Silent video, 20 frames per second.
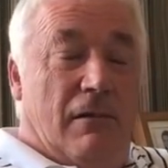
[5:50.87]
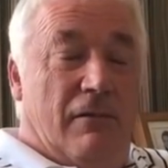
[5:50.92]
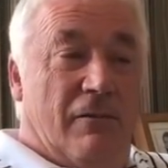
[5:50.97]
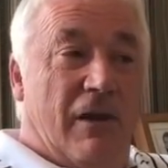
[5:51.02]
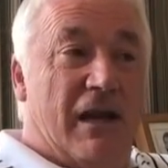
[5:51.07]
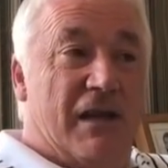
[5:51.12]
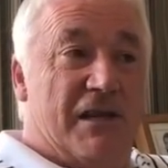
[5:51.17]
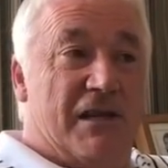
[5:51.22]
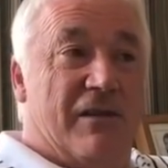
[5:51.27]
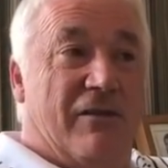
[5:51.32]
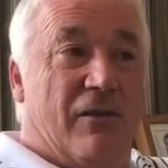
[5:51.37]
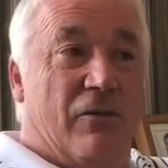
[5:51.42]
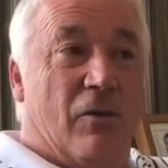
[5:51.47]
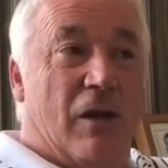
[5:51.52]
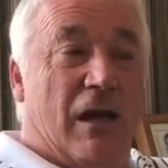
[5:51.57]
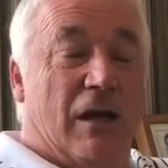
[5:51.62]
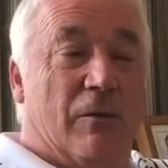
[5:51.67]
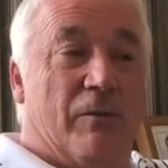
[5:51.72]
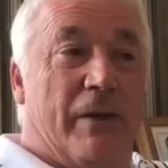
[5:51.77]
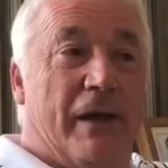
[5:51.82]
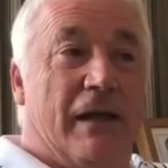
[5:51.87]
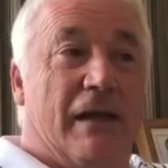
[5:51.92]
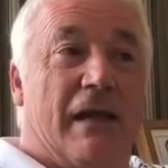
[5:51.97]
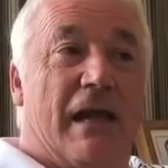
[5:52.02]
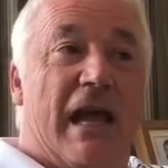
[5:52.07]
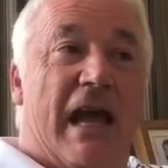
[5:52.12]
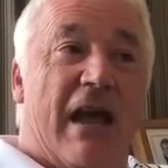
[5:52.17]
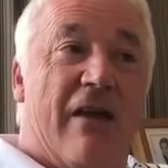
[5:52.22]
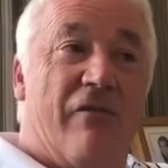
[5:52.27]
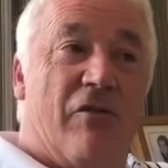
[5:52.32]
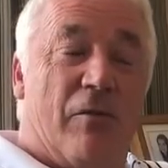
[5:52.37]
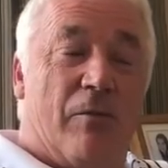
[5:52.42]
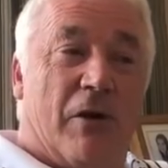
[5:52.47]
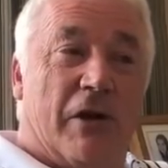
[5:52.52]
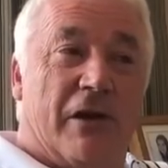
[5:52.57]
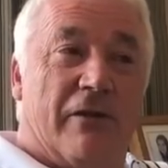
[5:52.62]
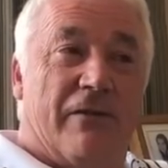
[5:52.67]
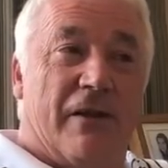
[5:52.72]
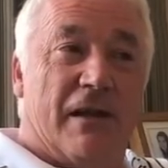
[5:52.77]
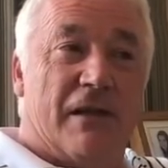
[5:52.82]
relatively well built.
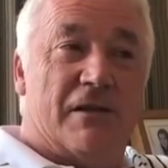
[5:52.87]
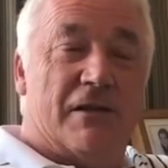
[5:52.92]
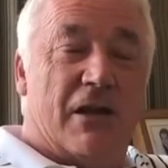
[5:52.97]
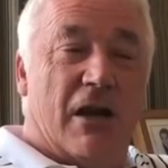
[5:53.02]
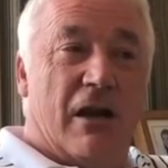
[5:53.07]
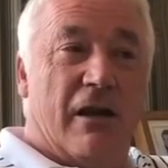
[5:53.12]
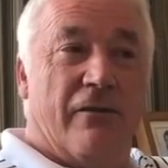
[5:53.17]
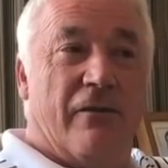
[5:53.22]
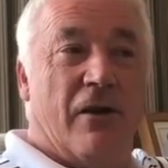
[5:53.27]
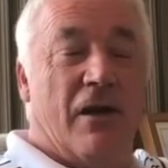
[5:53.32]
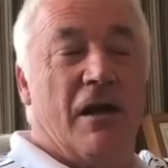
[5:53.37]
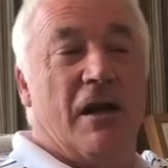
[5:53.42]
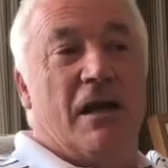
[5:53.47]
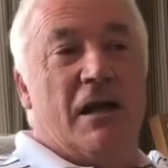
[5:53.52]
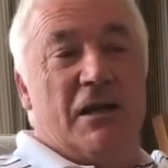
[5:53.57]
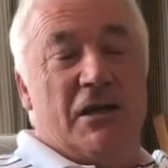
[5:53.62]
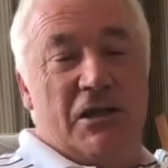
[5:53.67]
Everybody felt sorry for her.